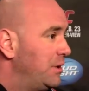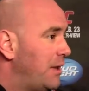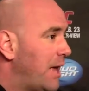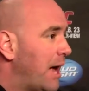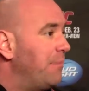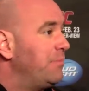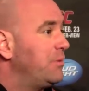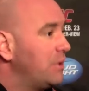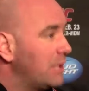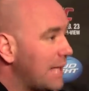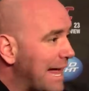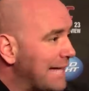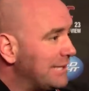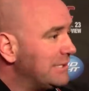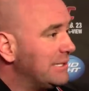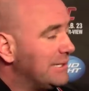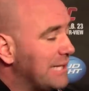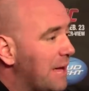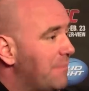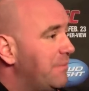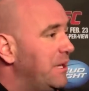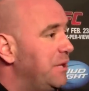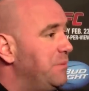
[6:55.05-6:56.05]
I'm glad
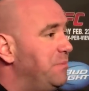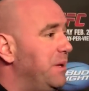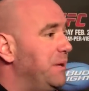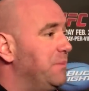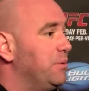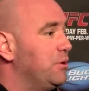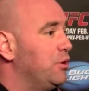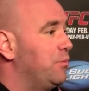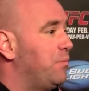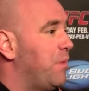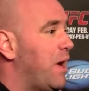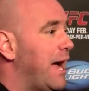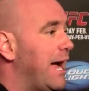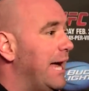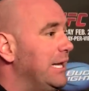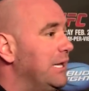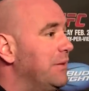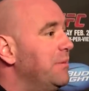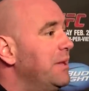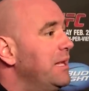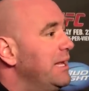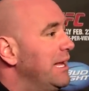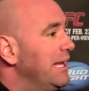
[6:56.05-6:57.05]
that many people are
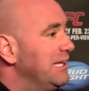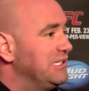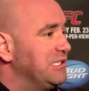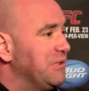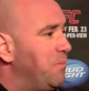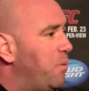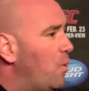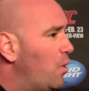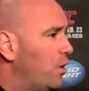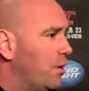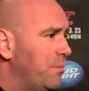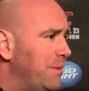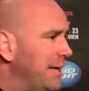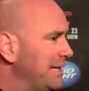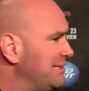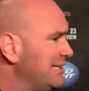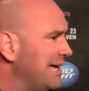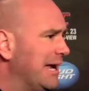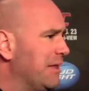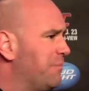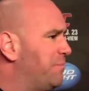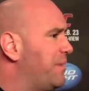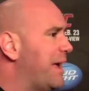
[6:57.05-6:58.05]
behind him and support him. That's
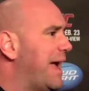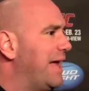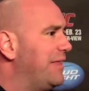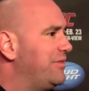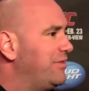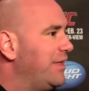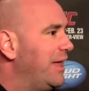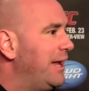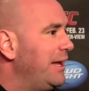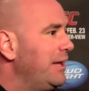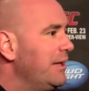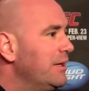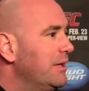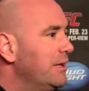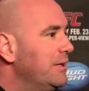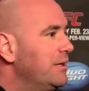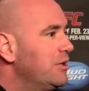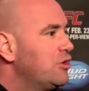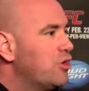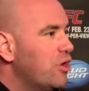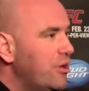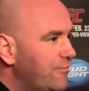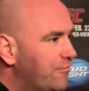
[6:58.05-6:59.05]
not a bad thing.
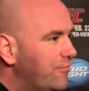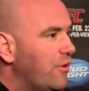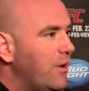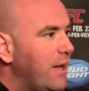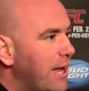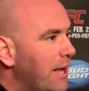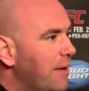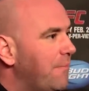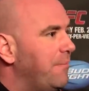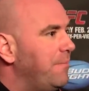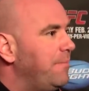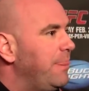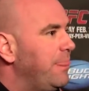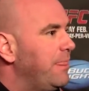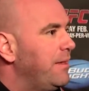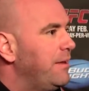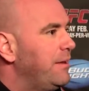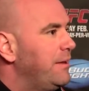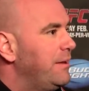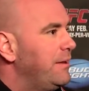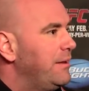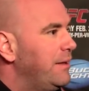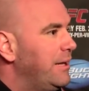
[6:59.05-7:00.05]
Good for him,
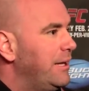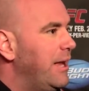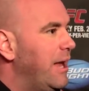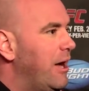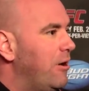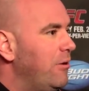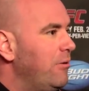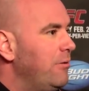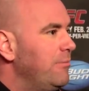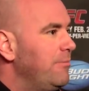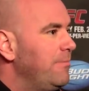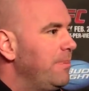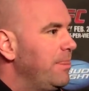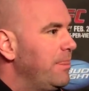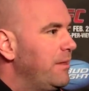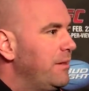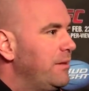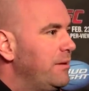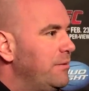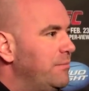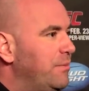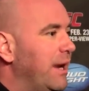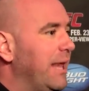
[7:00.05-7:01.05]
you know?
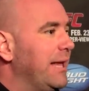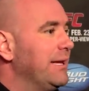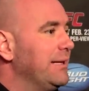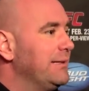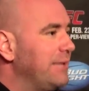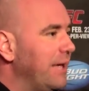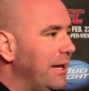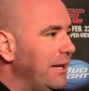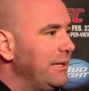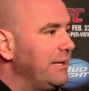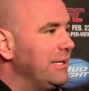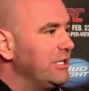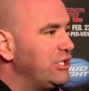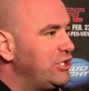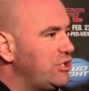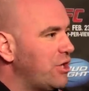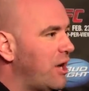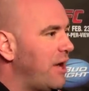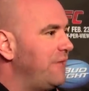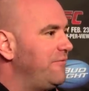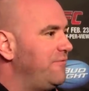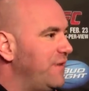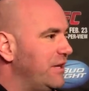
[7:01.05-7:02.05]
But I can tell you this,
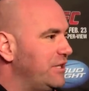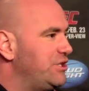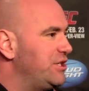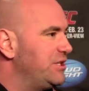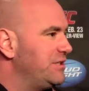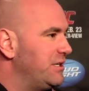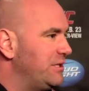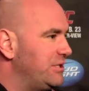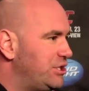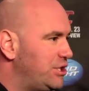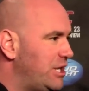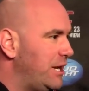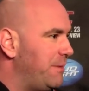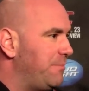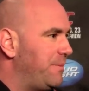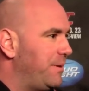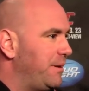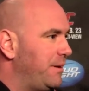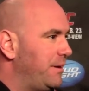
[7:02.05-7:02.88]
Jon Fitch isn't cheap.